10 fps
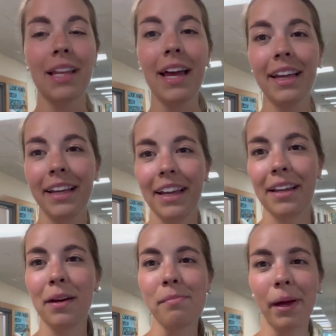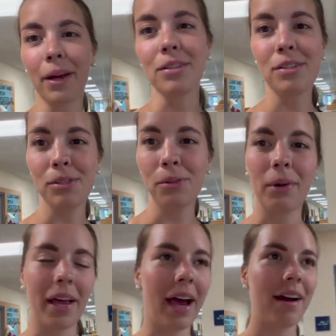like compared to
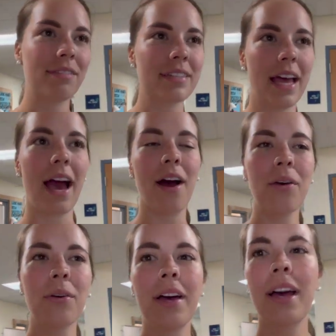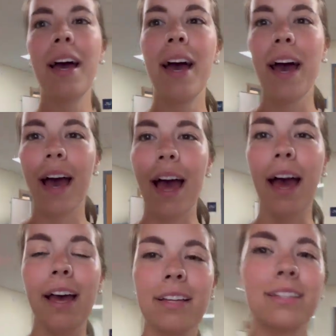what I have now.
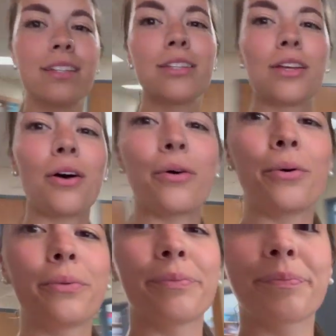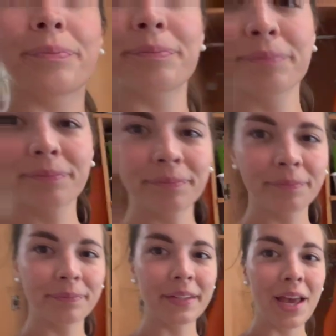And so
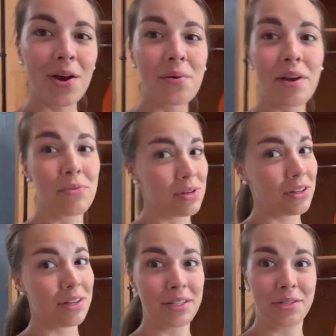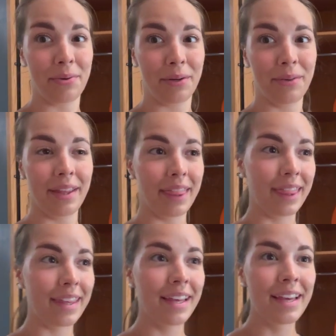we have 1 closet to work with,
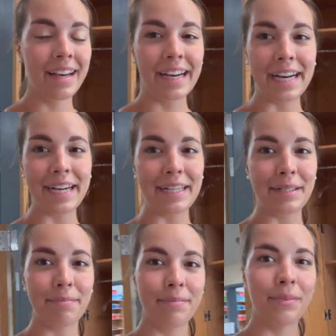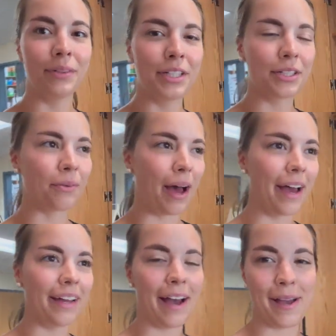which is
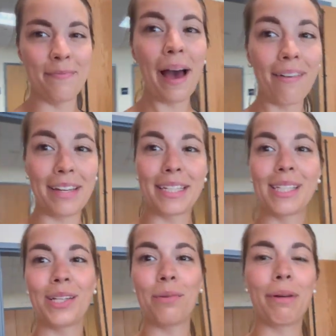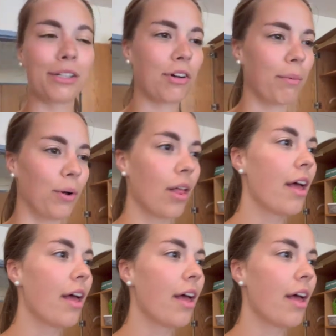why I'm having such a big trouble